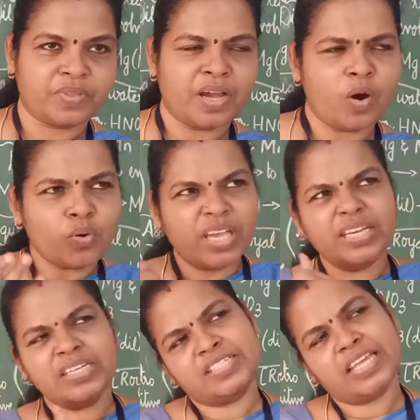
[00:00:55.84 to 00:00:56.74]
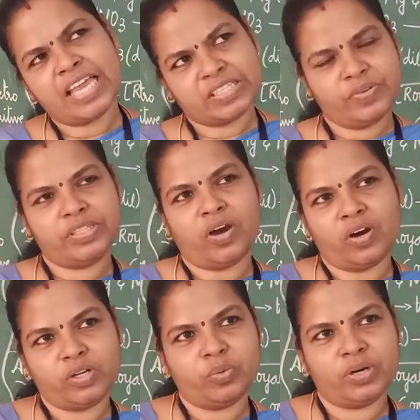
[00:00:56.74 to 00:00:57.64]
how can it react with
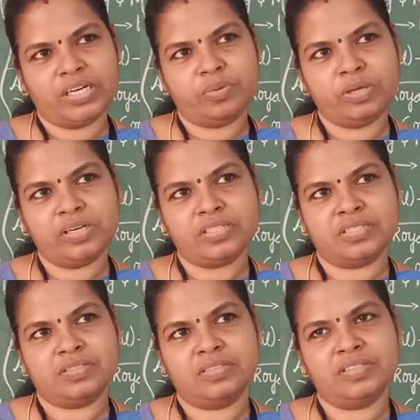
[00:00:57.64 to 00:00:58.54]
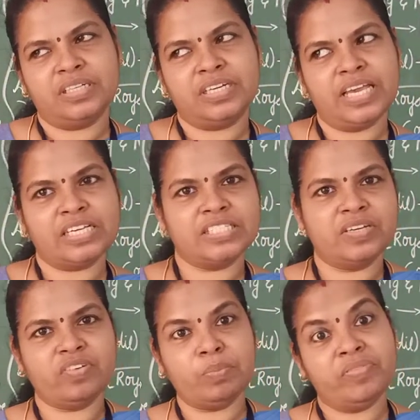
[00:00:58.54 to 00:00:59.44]
hot water, because the reaction
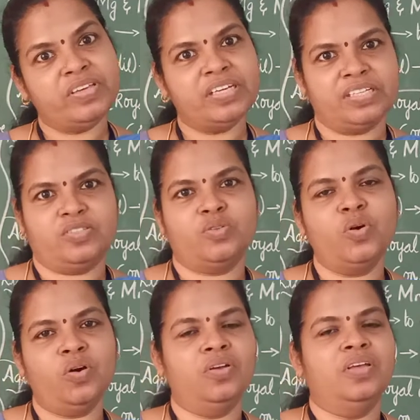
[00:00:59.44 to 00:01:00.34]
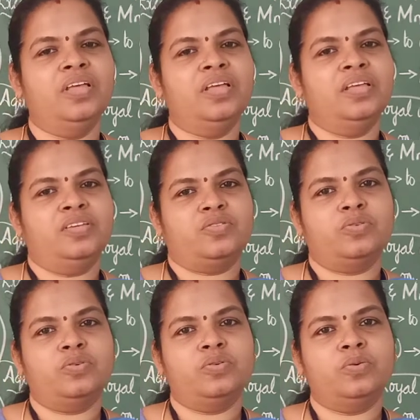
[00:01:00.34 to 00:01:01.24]
will be vigorous, no?
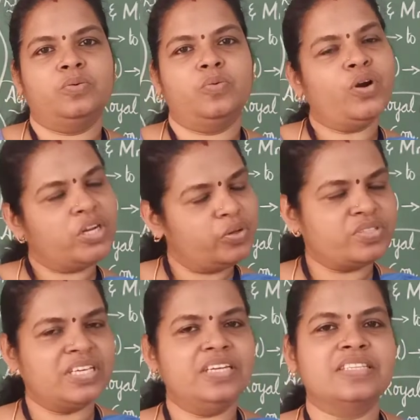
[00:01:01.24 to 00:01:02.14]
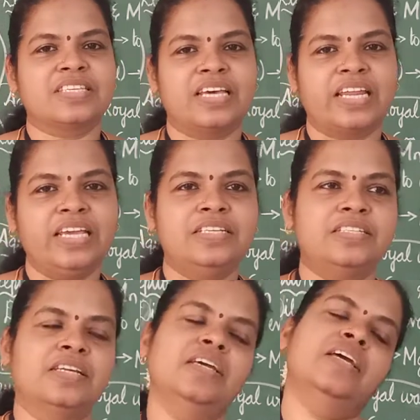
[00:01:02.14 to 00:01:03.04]
So what you said is correct.
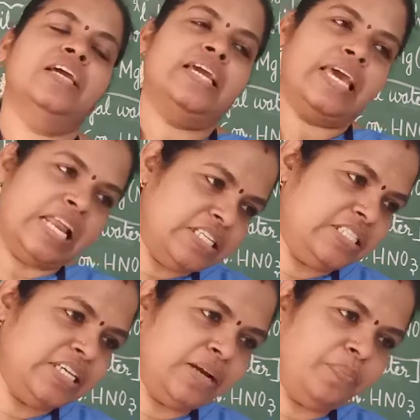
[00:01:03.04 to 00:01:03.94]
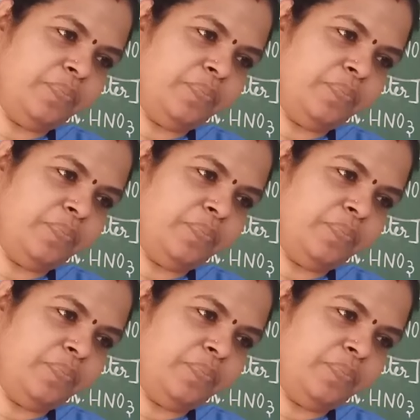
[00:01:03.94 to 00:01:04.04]
Calcium